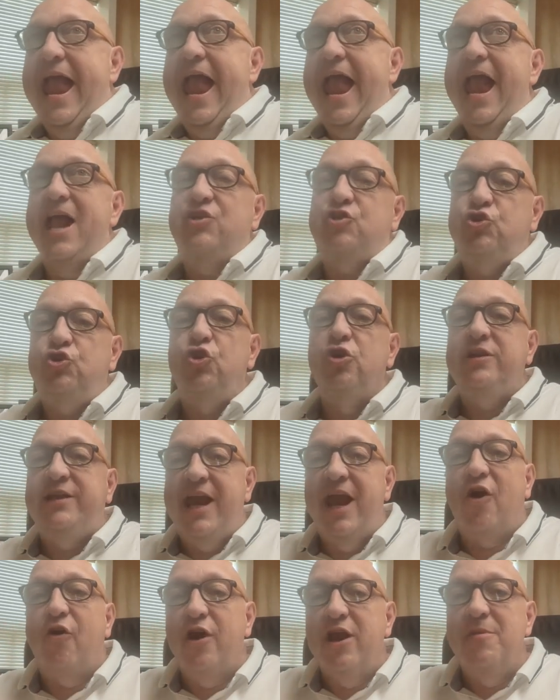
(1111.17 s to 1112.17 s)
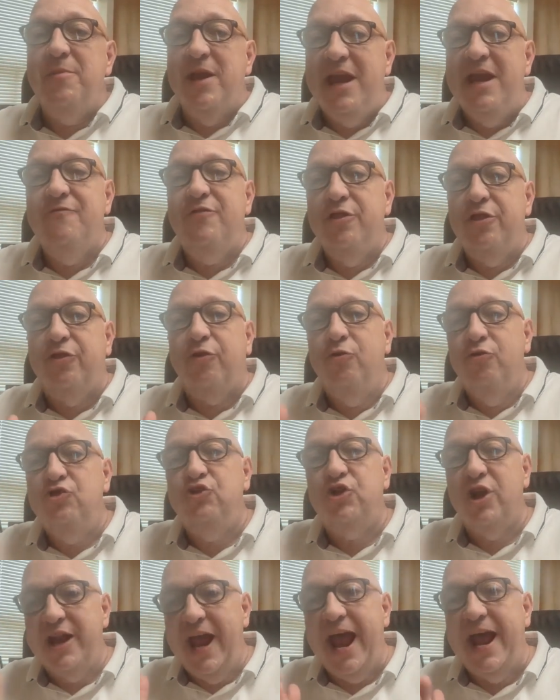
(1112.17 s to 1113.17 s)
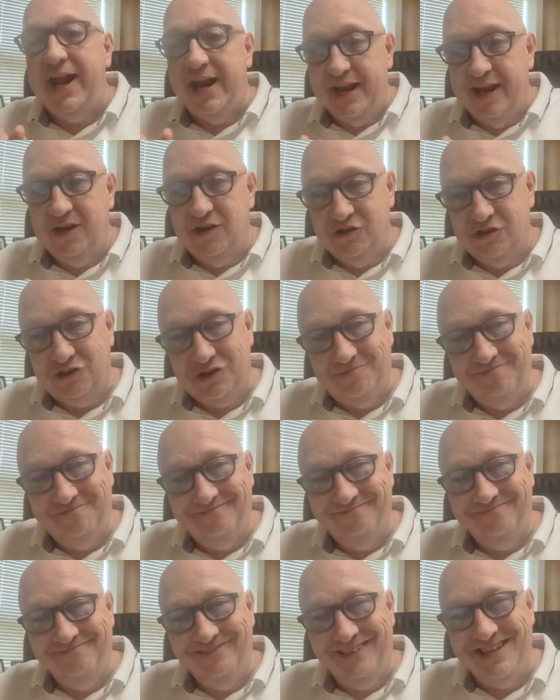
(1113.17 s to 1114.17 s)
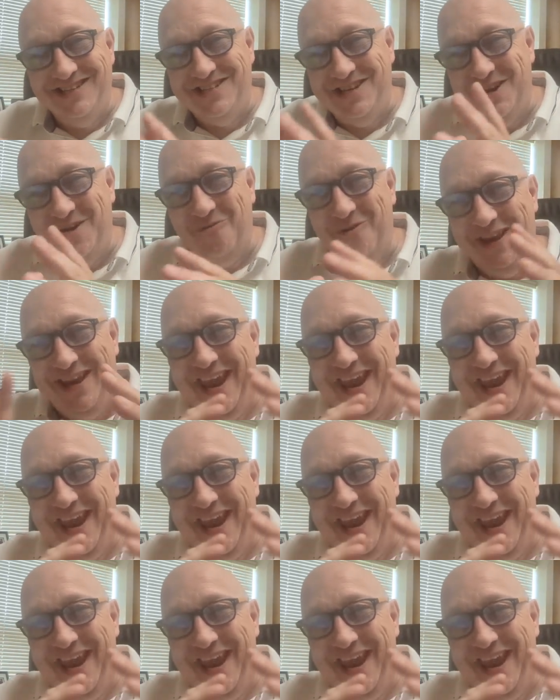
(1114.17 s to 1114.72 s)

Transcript: it should carry him even through shenanigans. Because, you know, we